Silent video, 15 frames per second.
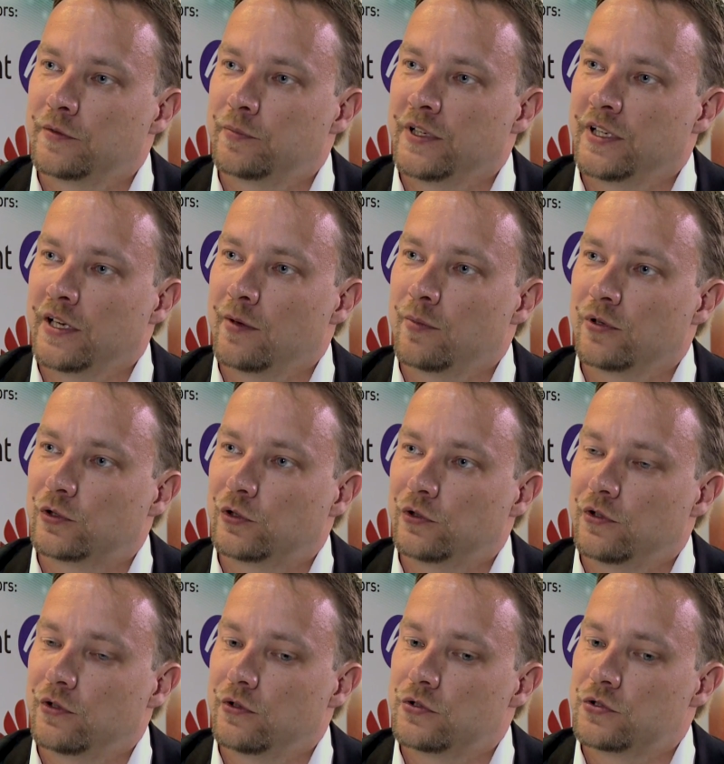being able to
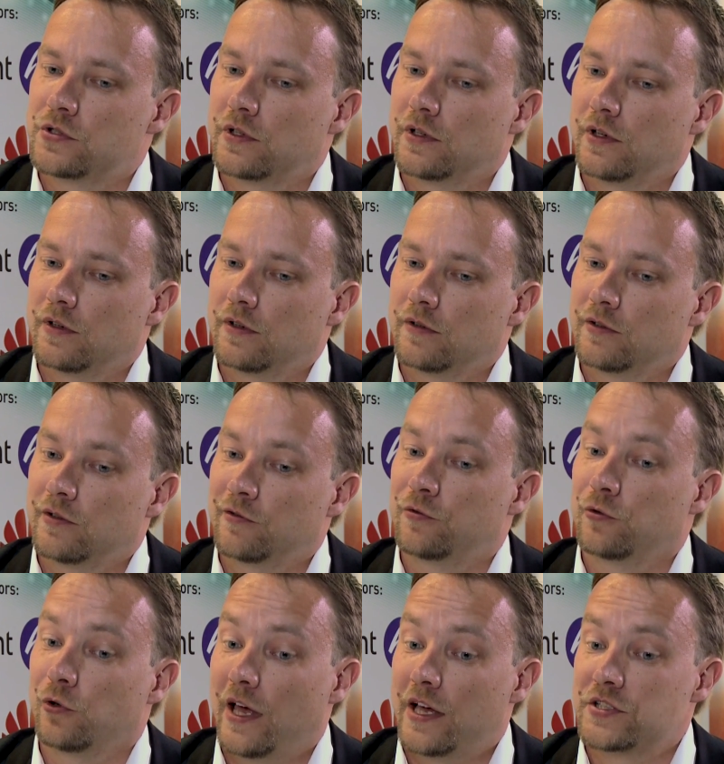use the
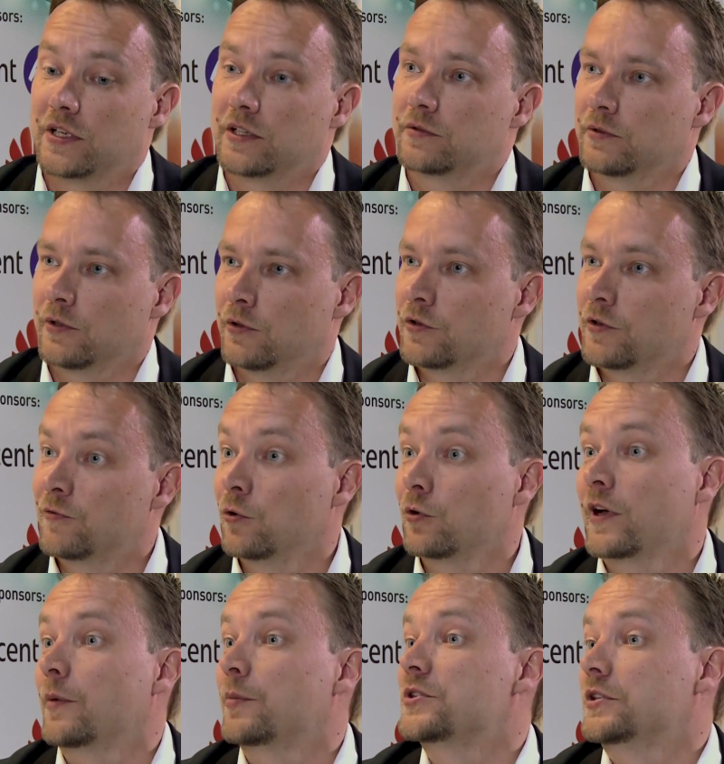full asset or the full
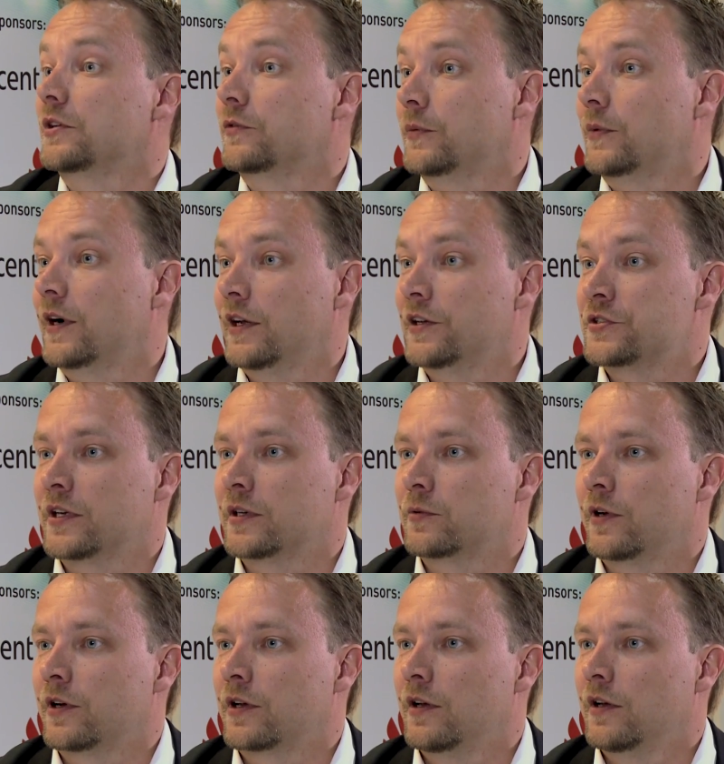capacity of the wireless
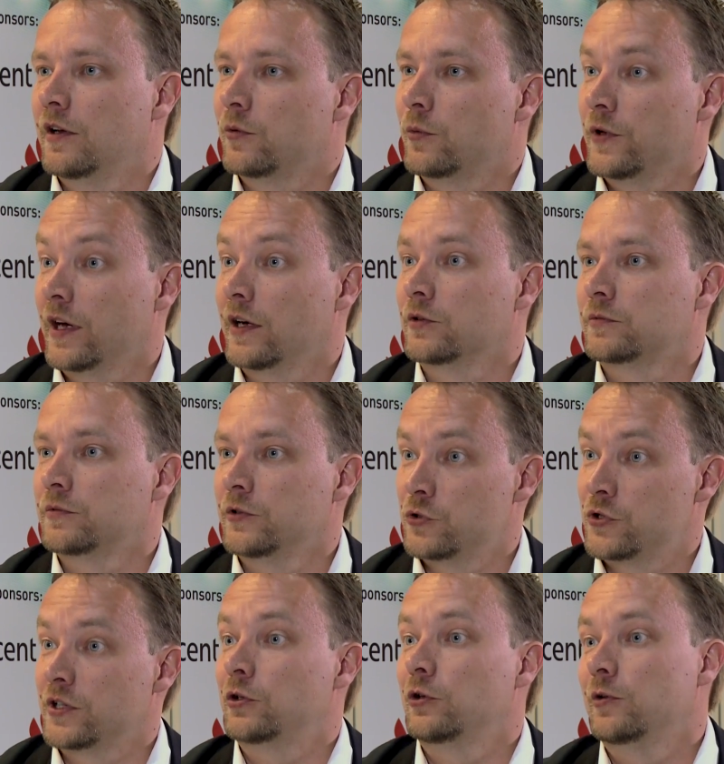network without
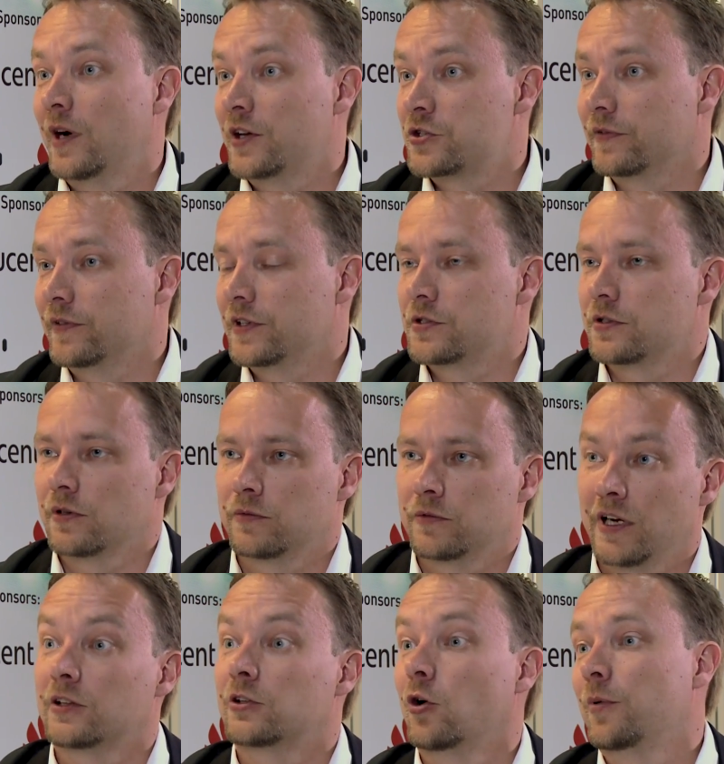using too much of it, so
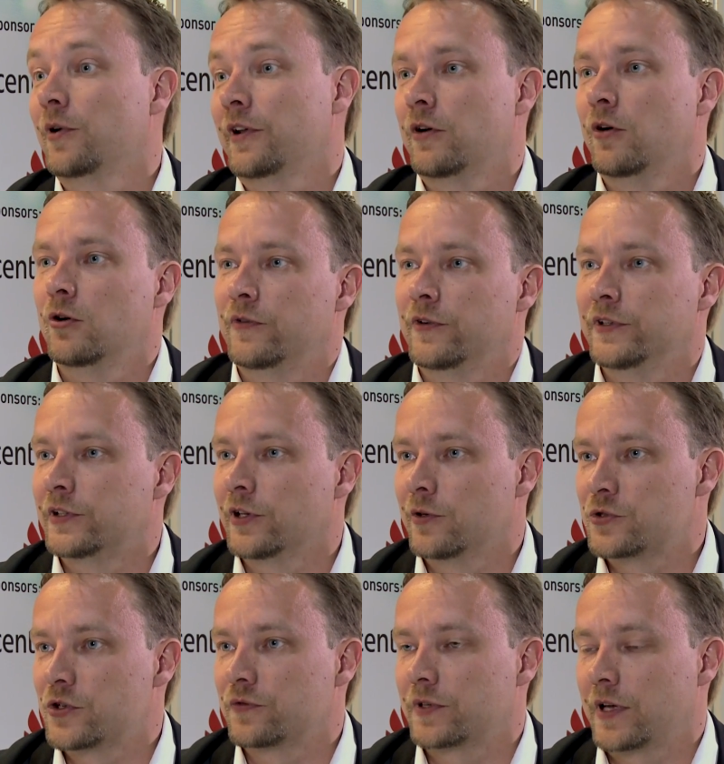not toppling over in
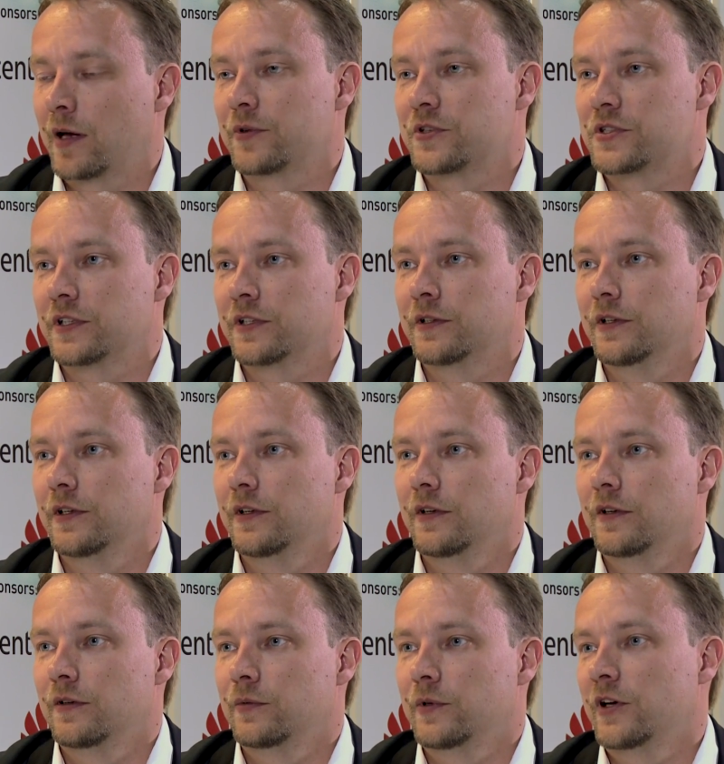terms of capacity.
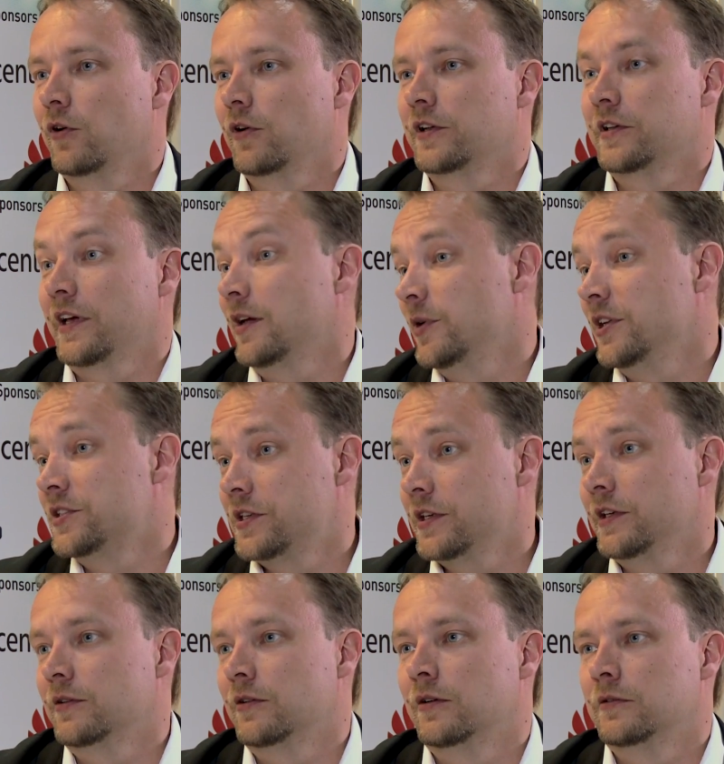We call it
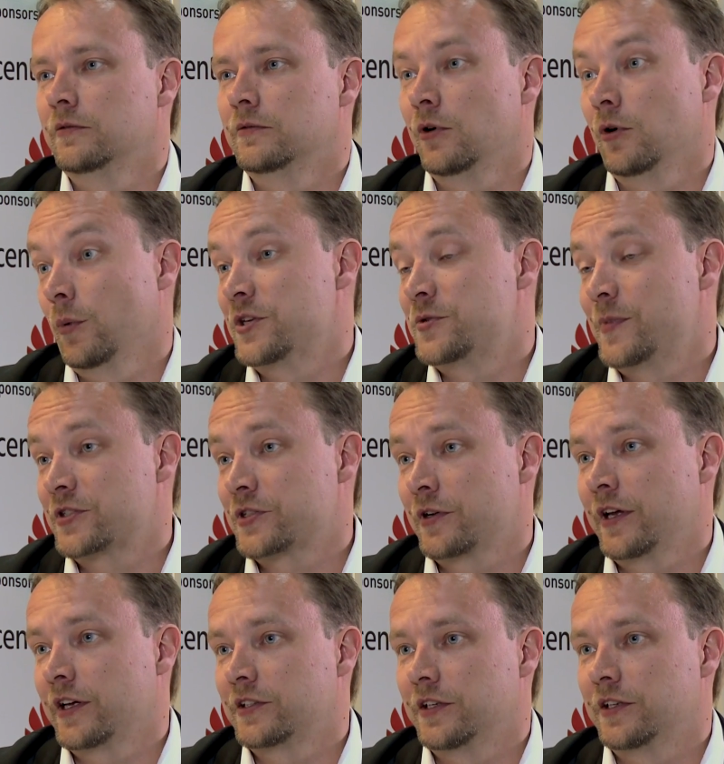ABC, or Always Best
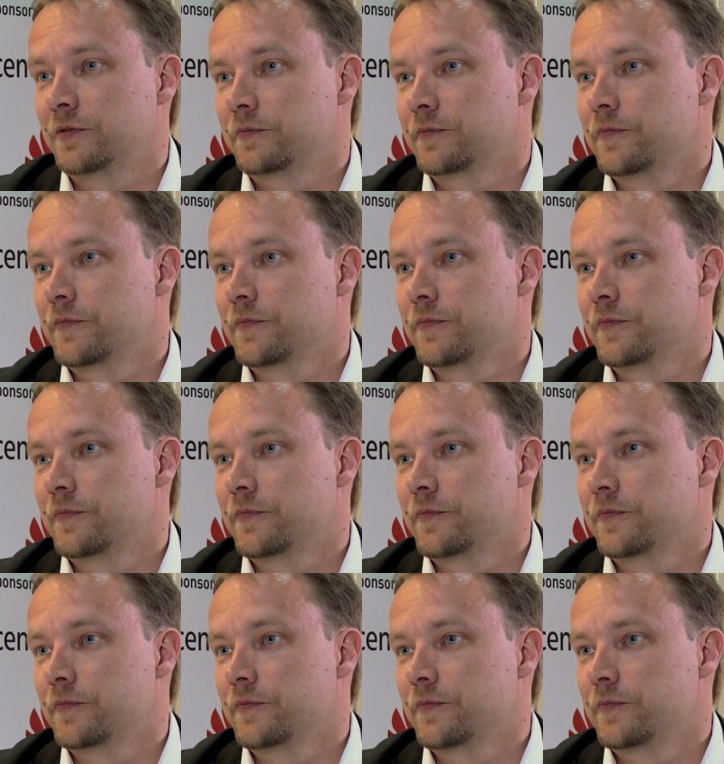Connected.